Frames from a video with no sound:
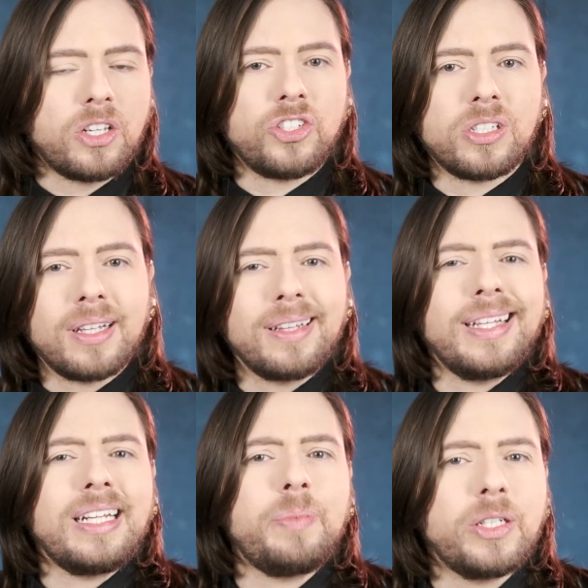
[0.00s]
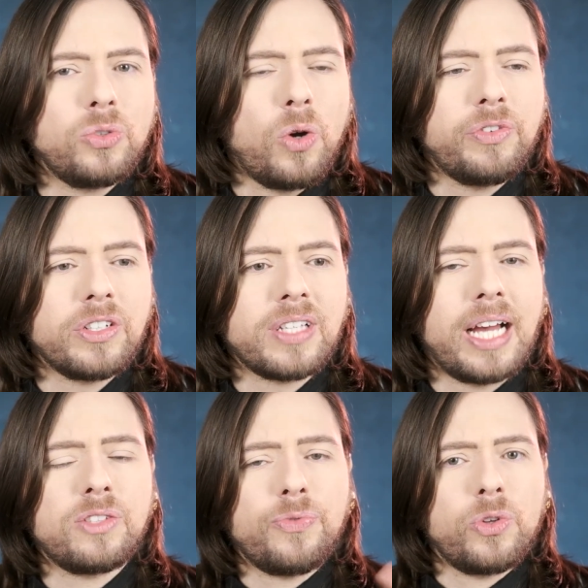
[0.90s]
are just a little bit too
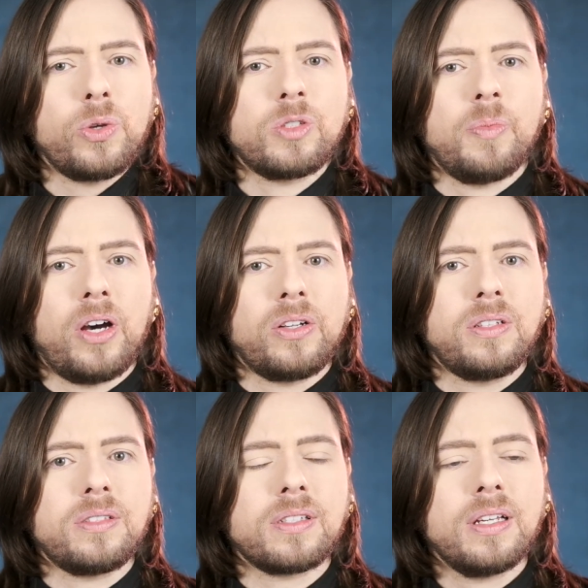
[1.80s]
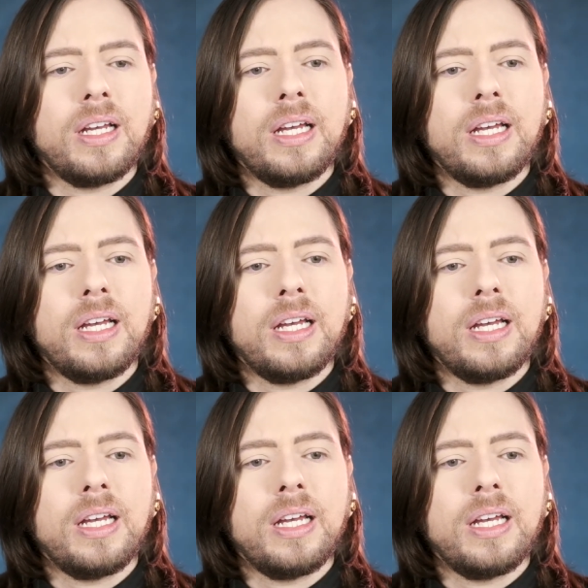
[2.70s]
oversized for those models.